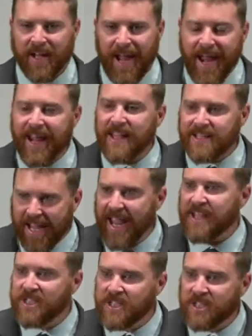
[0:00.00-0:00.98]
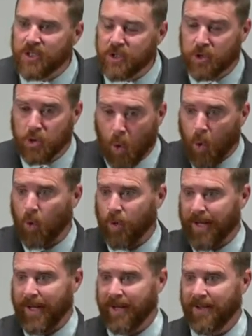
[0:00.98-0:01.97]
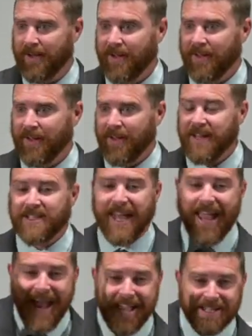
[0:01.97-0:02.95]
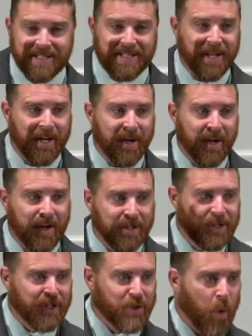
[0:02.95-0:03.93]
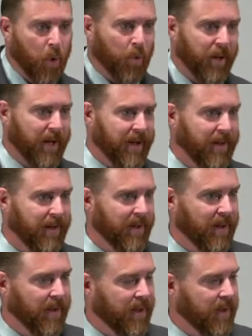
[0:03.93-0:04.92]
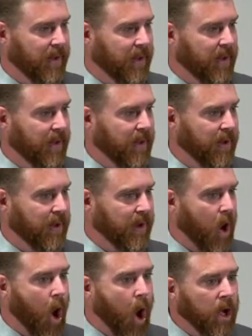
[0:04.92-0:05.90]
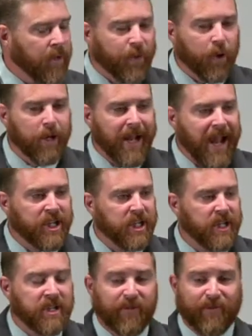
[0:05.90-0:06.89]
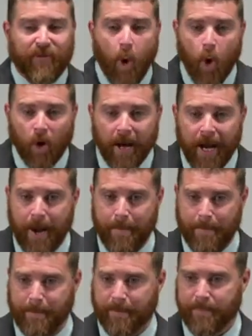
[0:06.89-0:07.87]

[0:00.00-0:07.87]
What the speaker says: It is his story. It's his story. All of creation is for him.